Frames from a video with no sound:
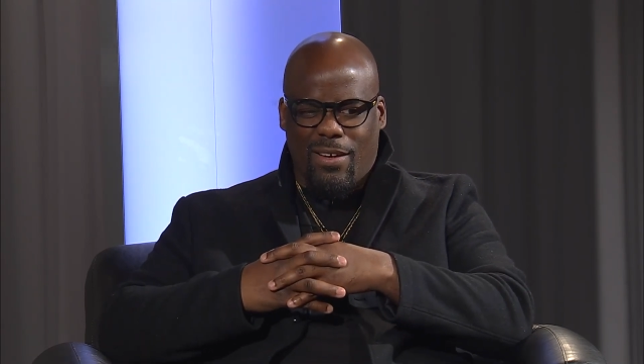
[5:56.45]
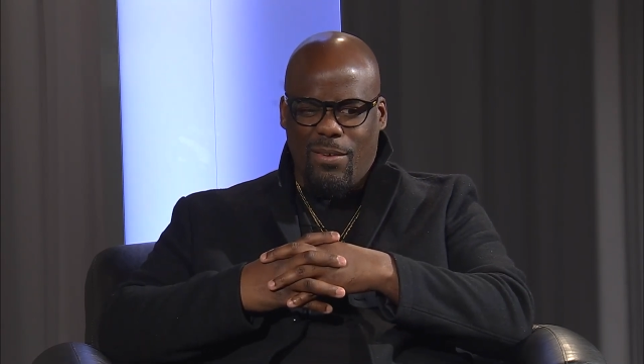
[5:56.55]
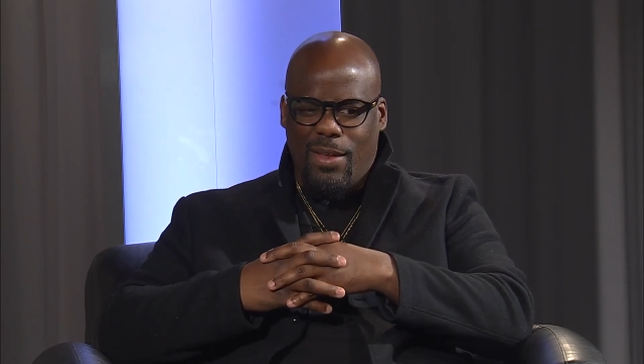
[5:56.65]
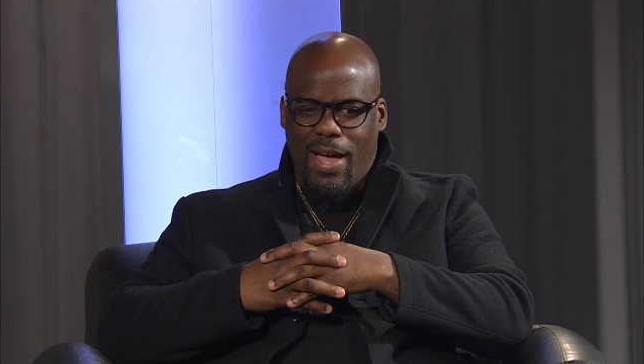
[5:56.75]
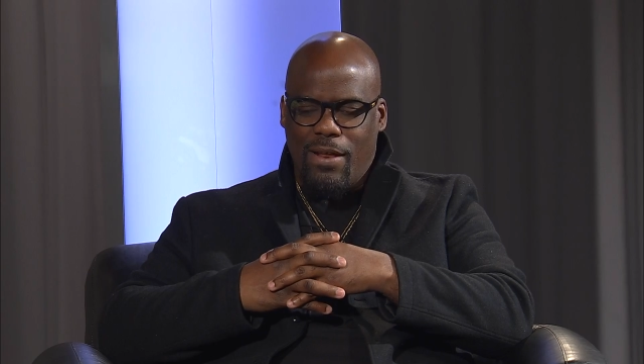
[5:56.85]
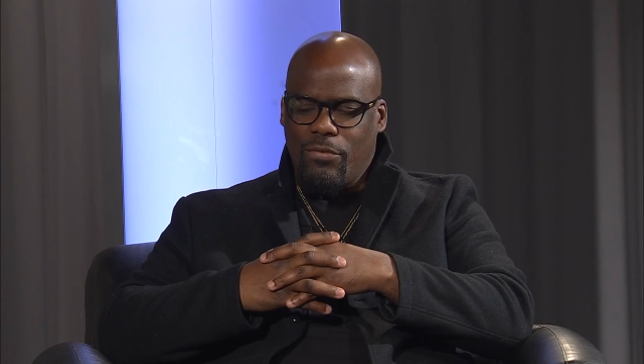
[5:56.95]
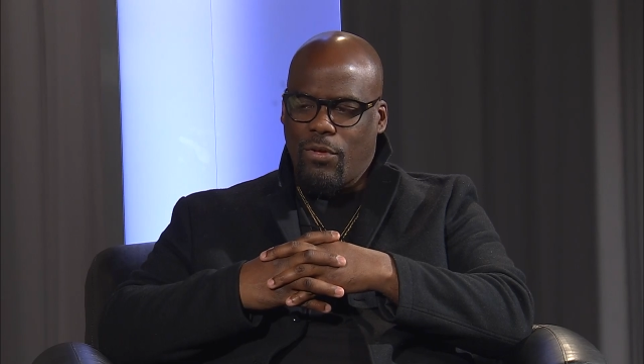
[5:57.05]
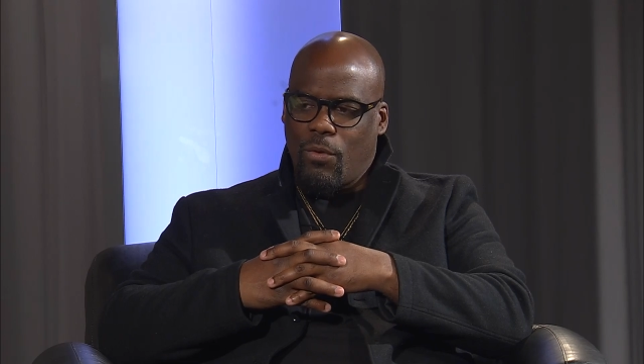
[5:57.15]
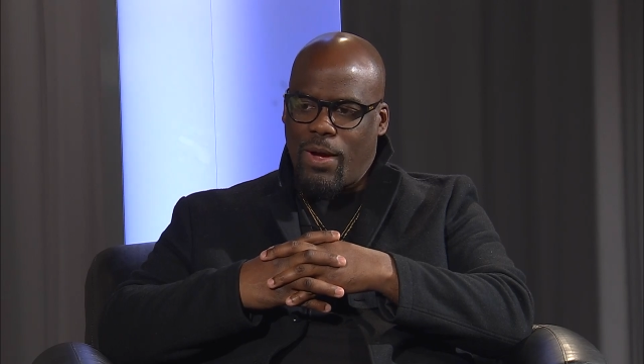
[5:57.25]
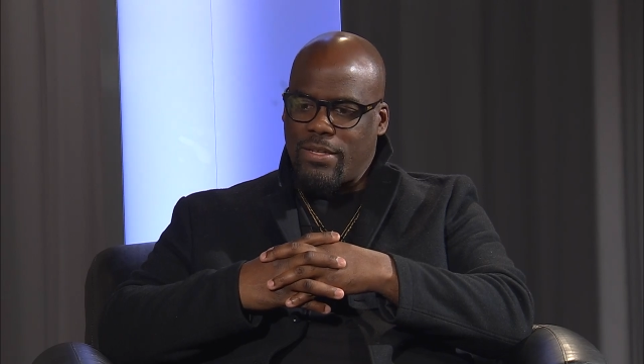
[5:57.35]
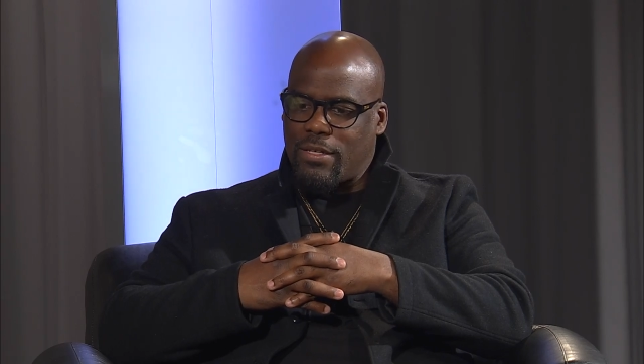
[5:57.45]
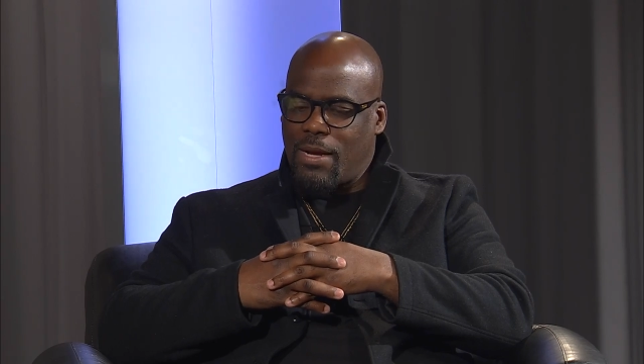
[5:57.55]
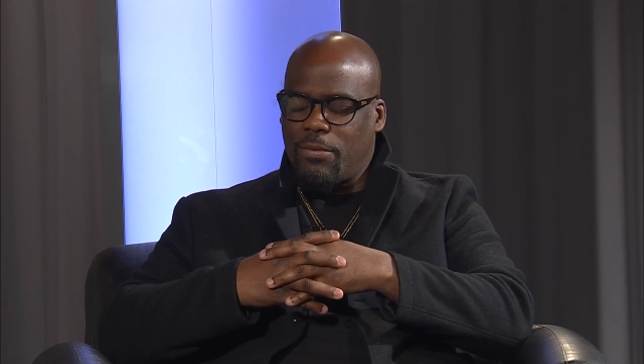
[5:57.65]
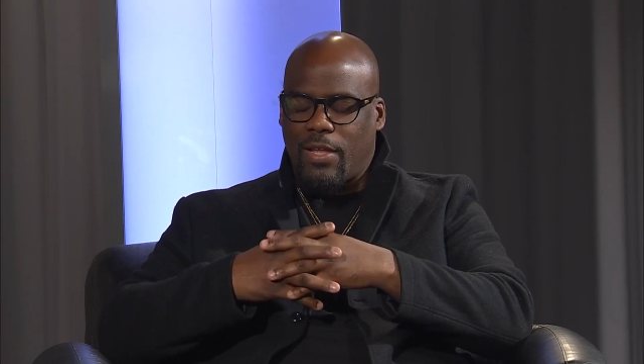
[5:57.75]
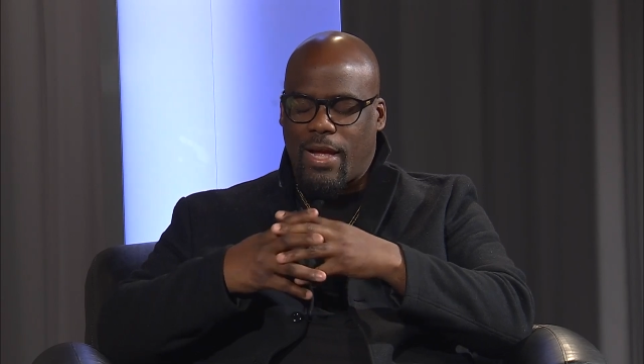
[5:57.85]
Online? Who's going to watch it?
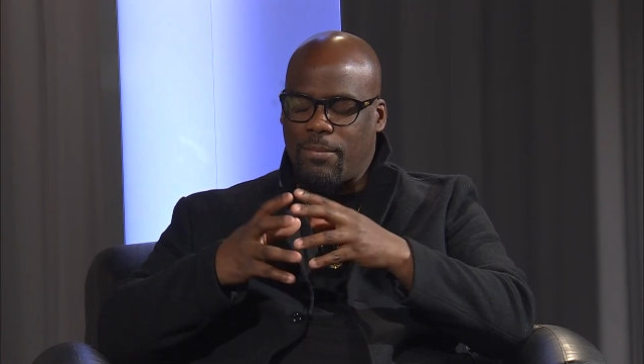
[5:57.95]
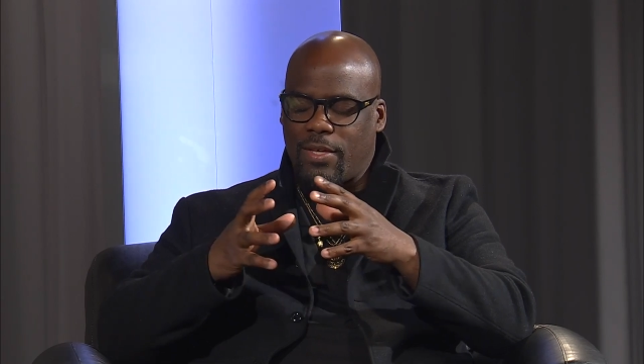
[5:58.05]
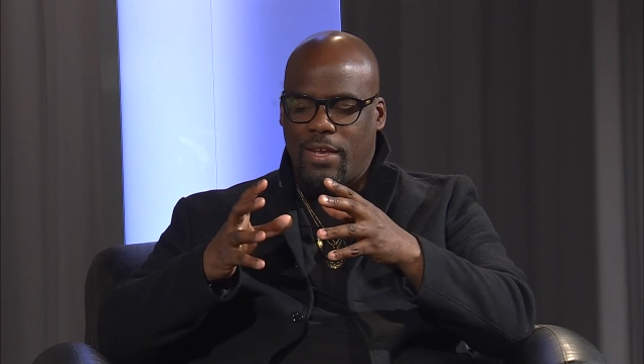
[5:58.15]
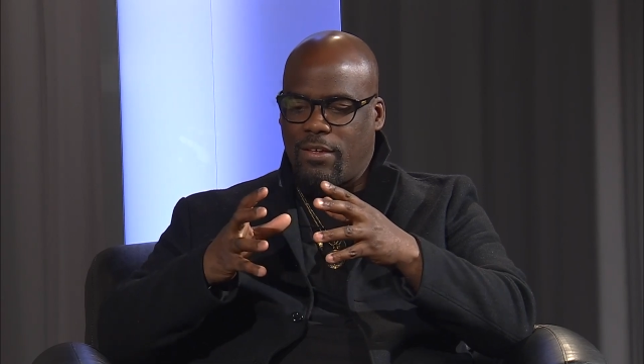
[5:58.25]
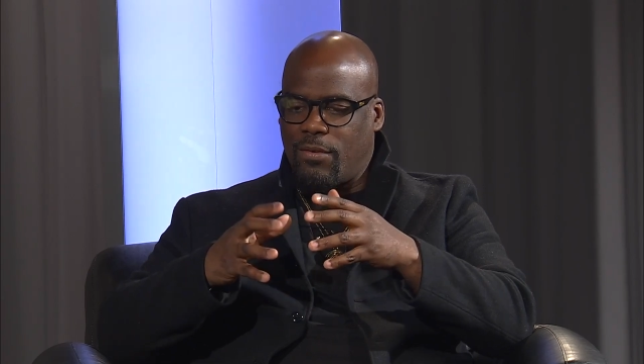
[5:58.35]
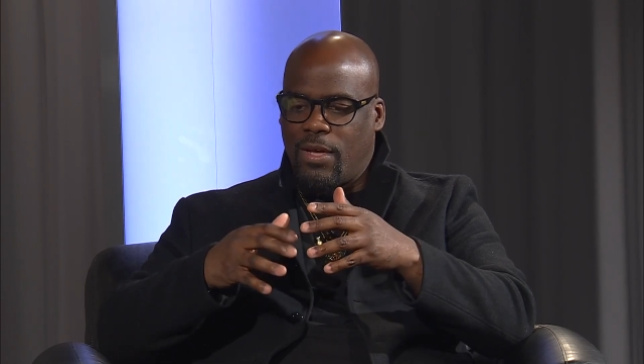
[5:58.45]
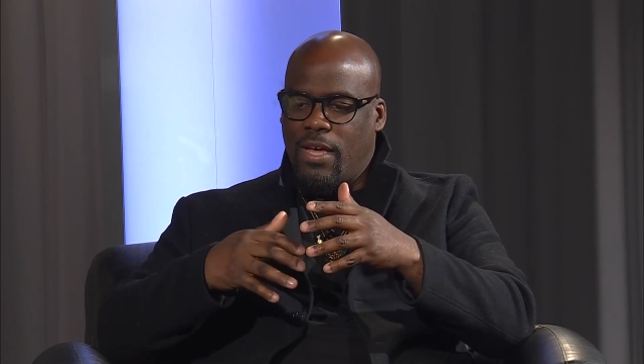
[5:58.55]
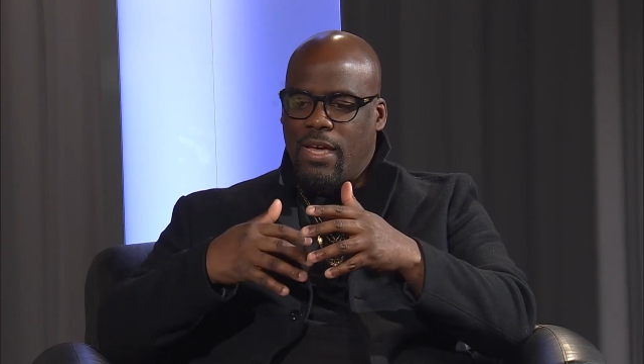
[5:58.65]
I was like, I'm telling you,